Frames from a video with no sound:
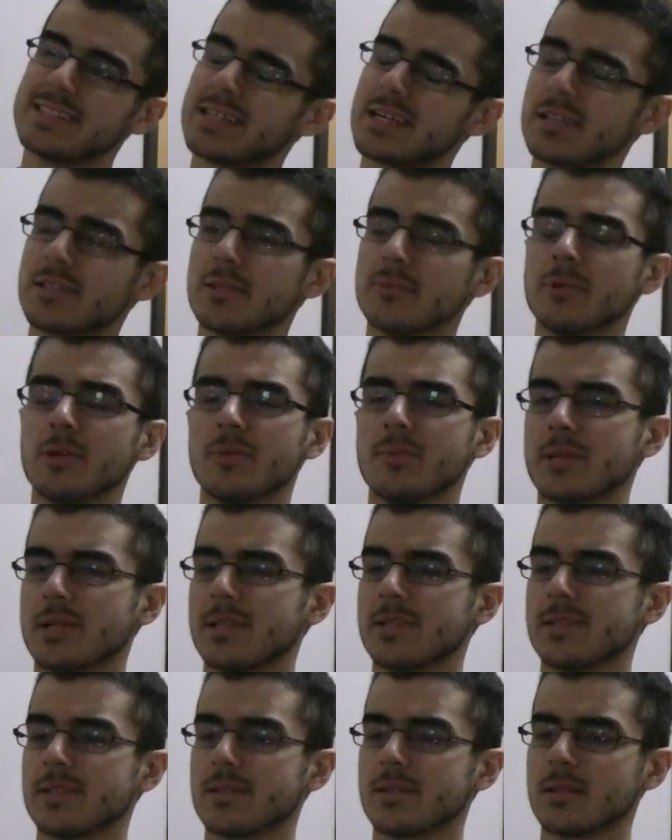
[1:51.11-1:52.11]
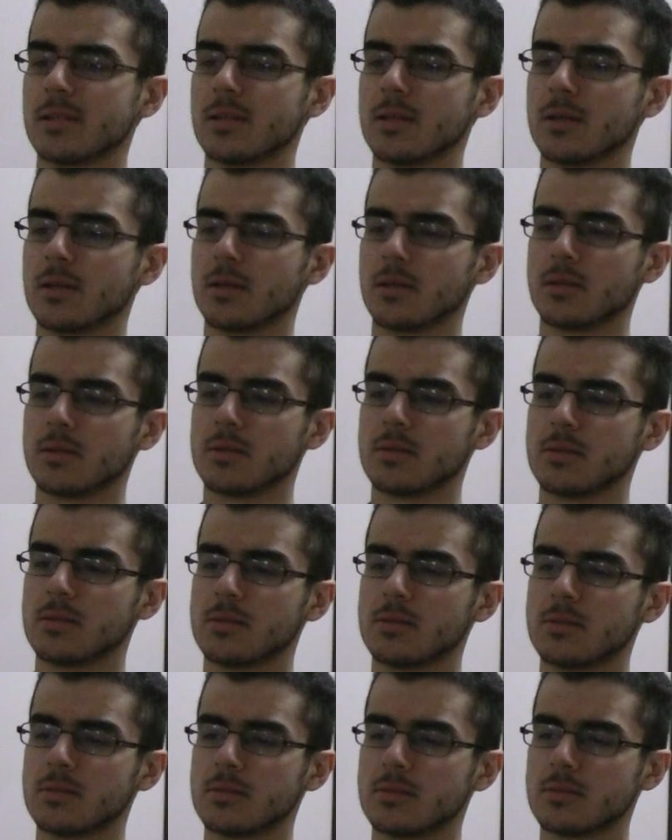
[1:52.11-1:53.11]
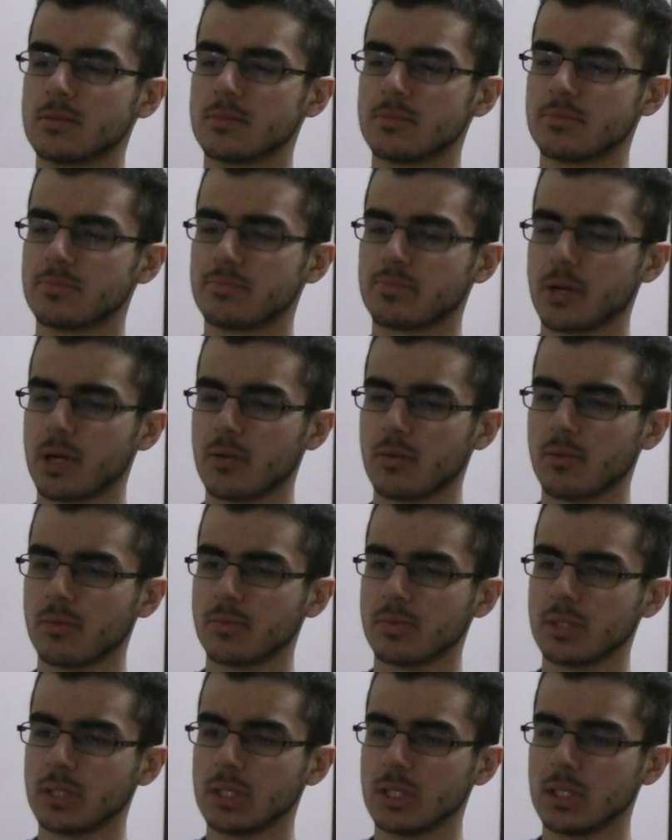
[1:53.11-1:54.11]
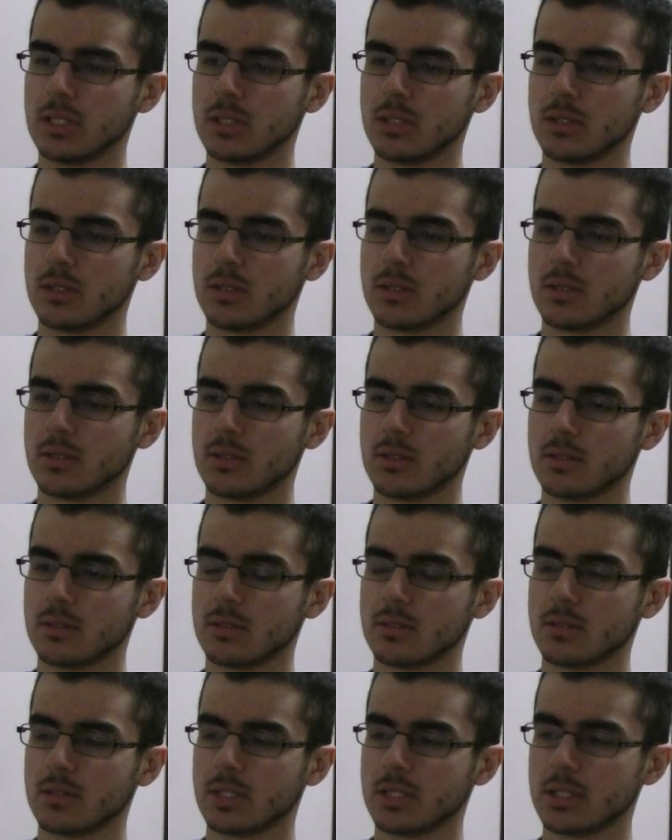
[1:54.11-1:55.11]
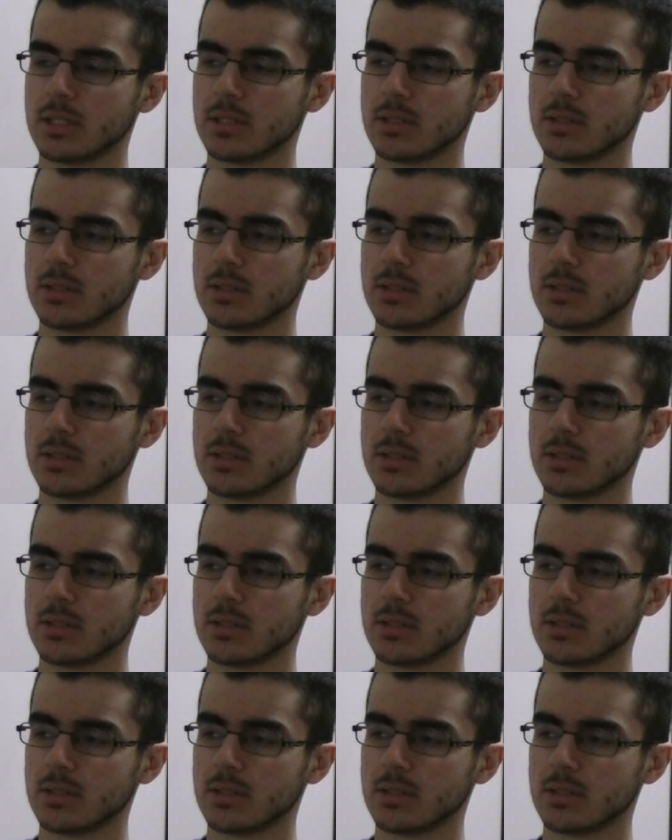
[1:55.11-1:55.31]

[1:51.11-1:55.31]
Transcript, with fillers: at the moment, I'd say uh, Probably uh, like